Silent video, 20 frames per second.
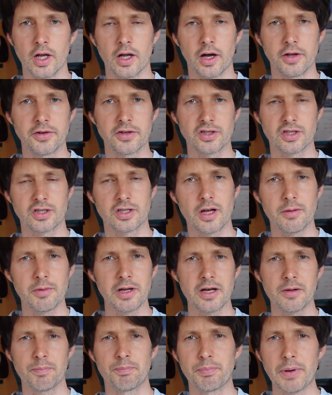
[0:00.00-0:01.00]
And there's
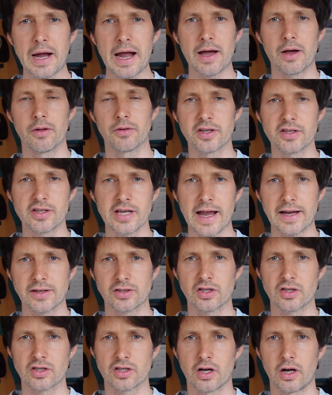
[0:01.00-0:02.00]
something about this
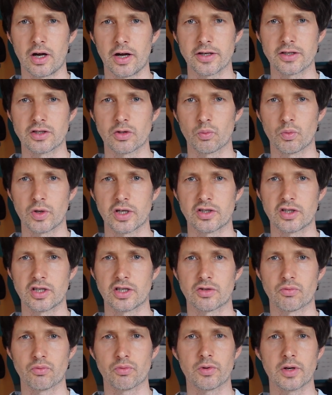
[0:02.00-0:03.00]
exercise which
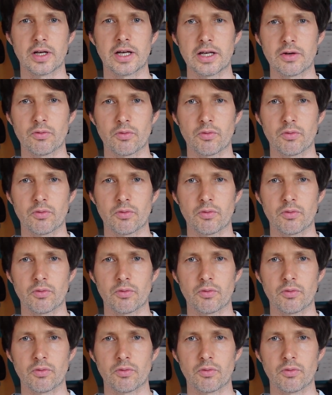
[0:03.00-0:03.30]
is really,